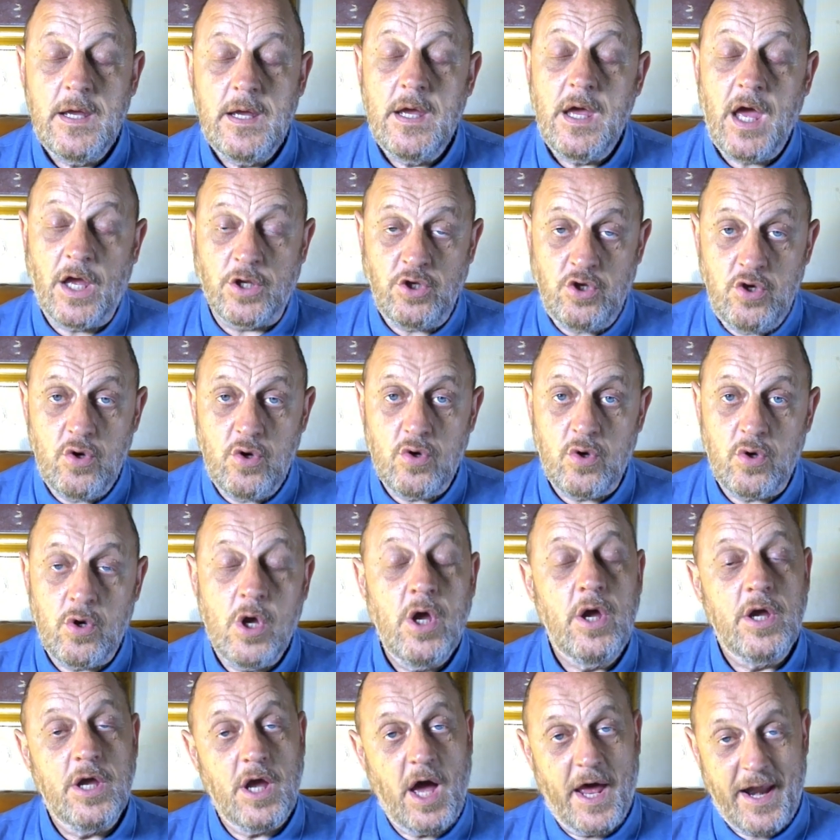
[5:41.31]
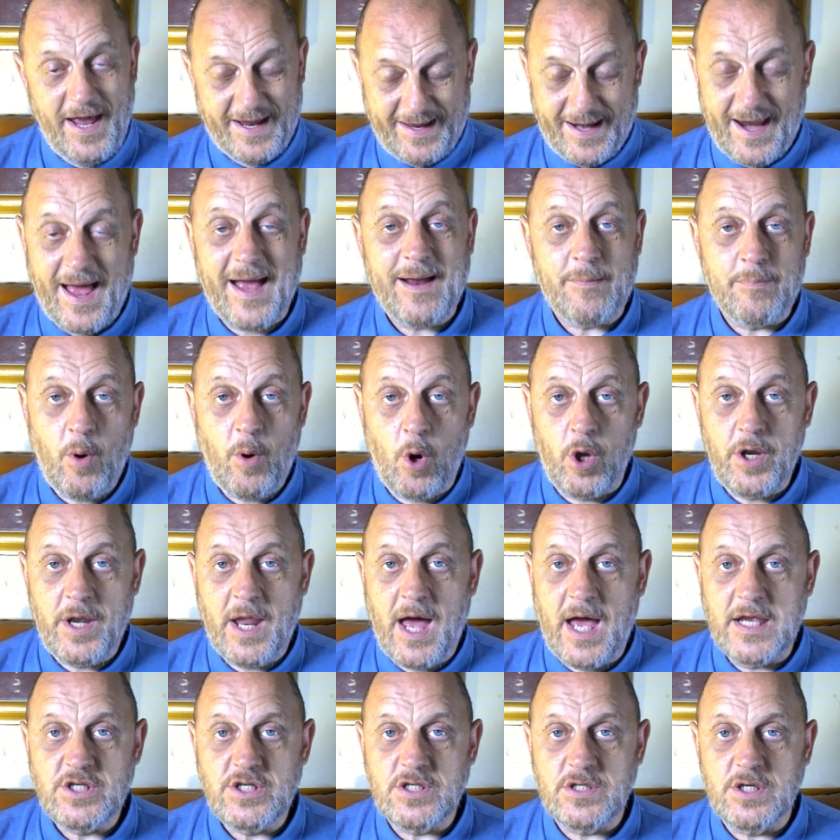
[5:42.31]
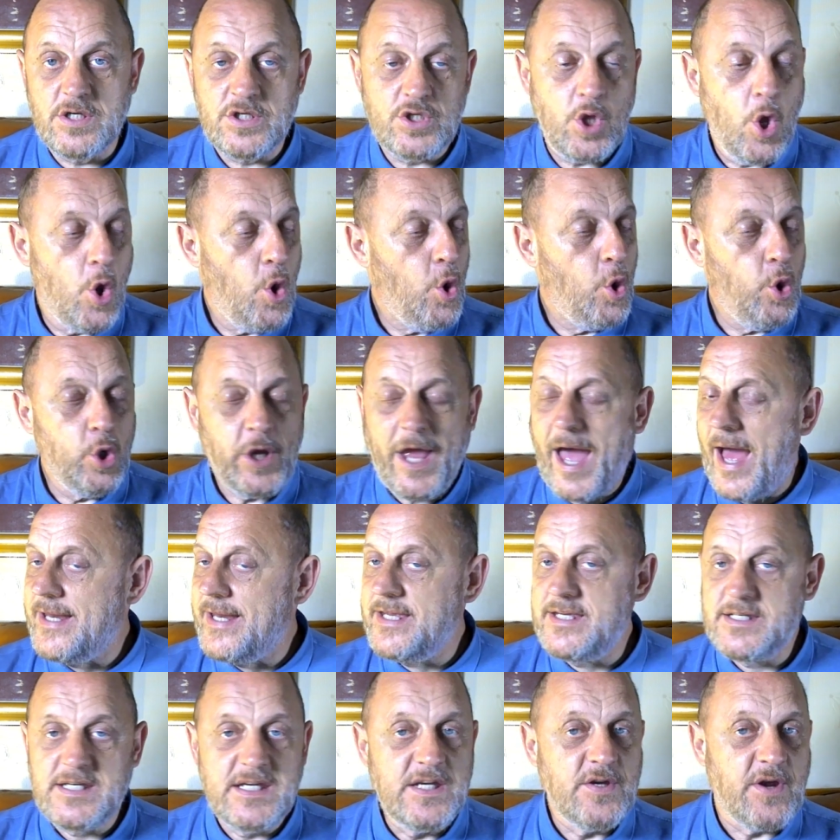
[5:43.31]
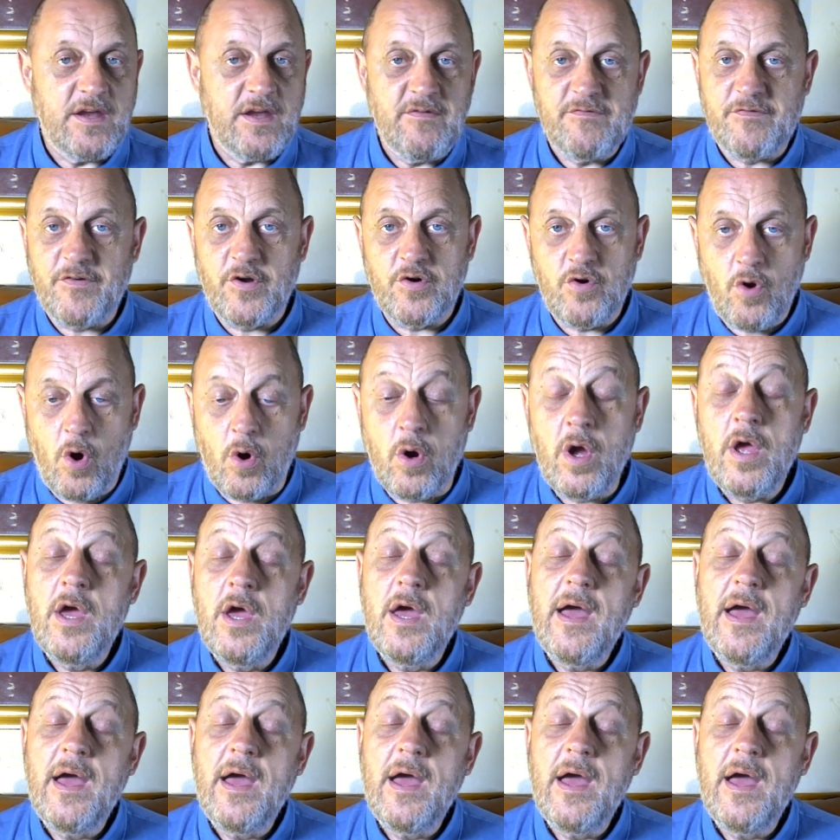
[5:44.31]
And you are a crackpot nationalist. Who can he see right for wrong?